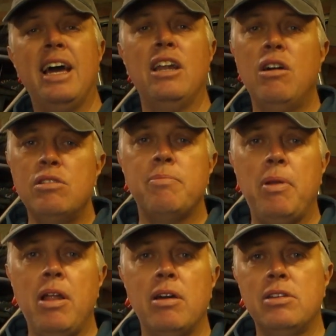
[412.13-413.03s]
loads of
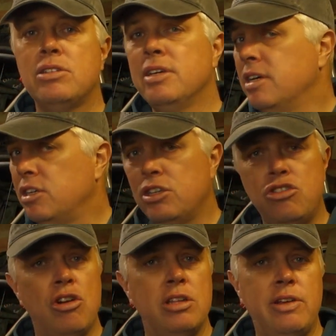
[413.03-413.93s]
plugs, to
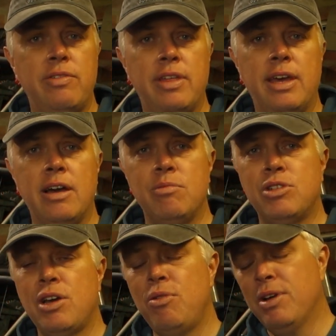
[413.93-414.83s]
charge everything up.
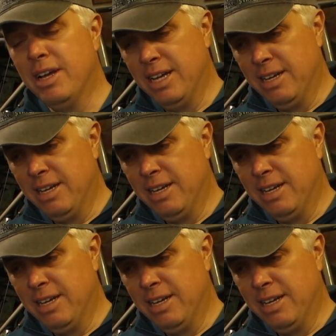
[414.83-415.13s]
So